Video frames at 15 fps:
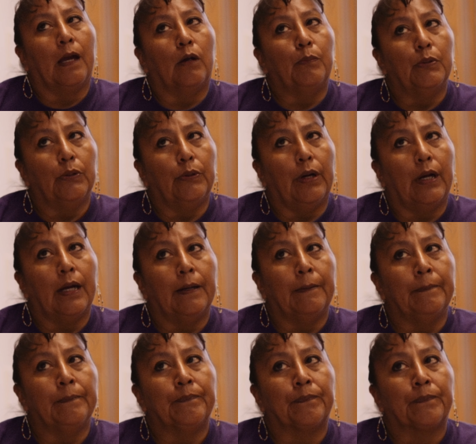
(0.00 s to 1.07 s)

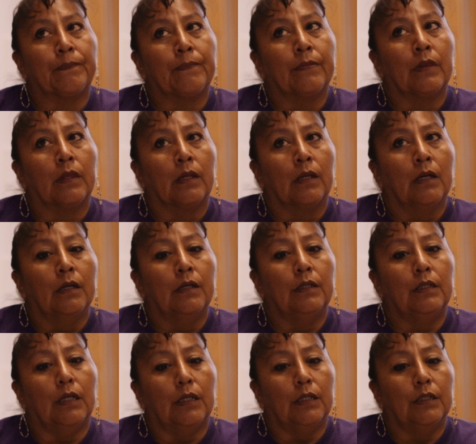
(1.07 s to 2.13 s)
program
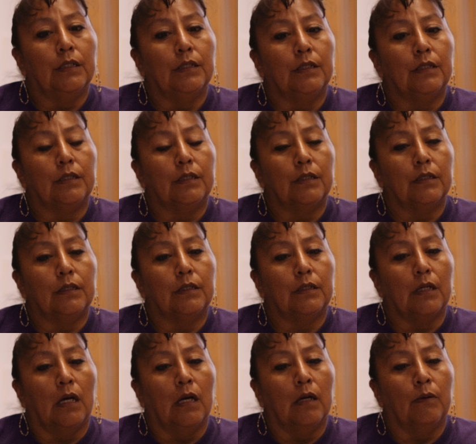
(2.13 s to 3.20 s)
does
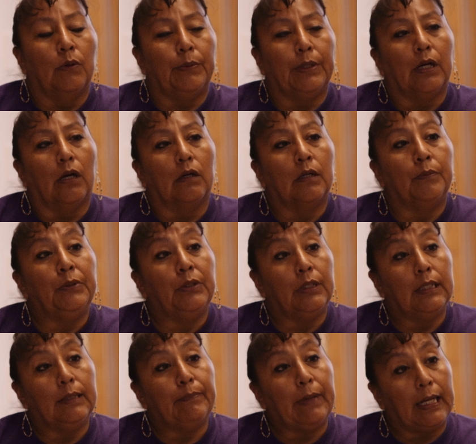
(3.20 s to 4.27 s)
what we call
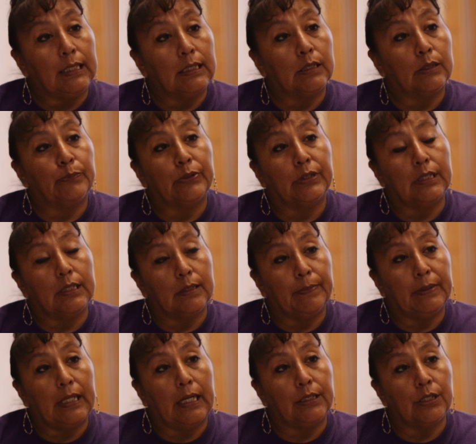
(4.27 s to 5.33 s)
community-based
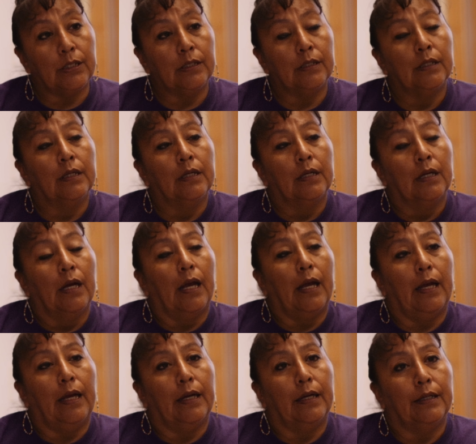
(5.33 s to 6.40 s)
participation.
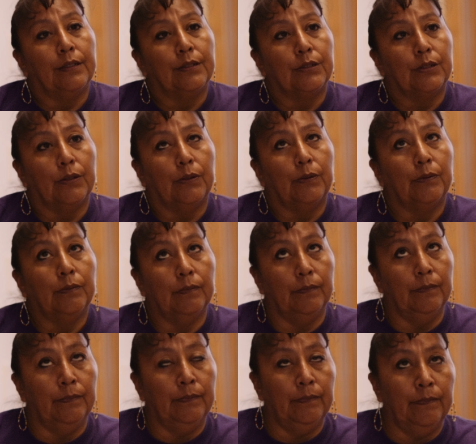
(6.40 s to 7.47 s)
And so
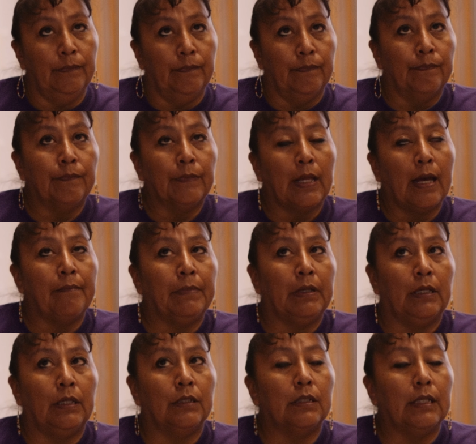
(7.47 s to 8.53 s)
that
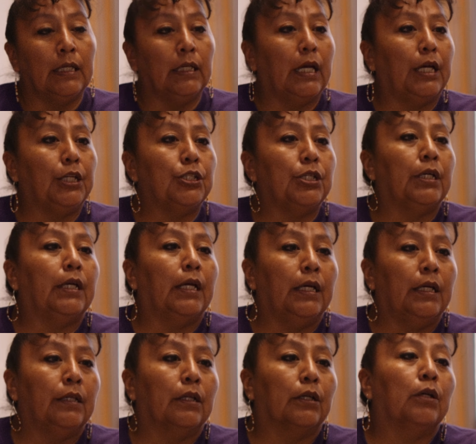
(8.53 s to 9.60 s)
means engaging
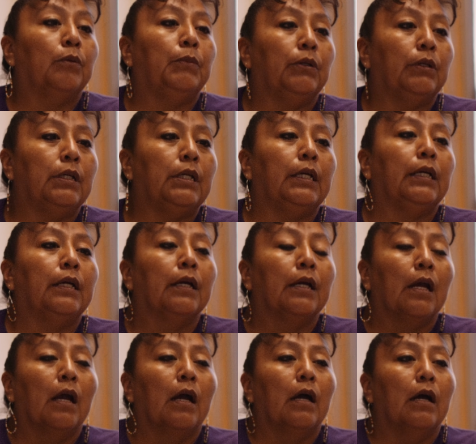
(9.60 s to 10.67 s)
in the community
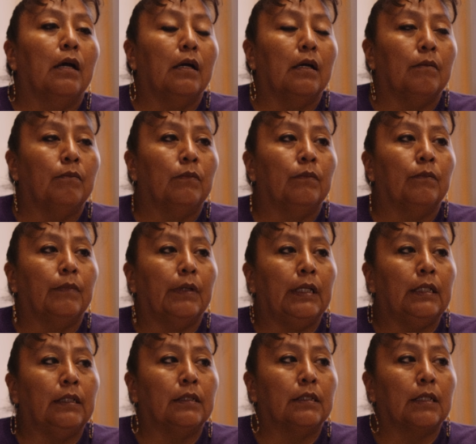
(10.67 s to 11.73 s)

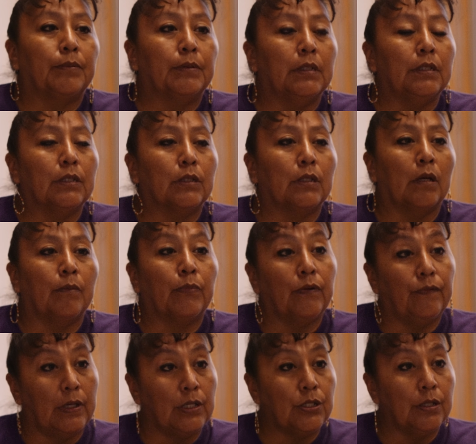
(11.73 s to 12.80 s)
in substance
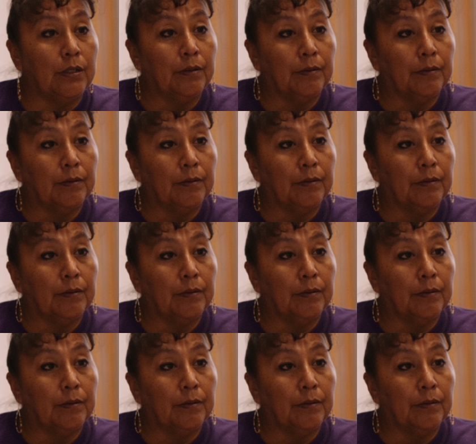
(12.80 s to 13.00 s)
prevention.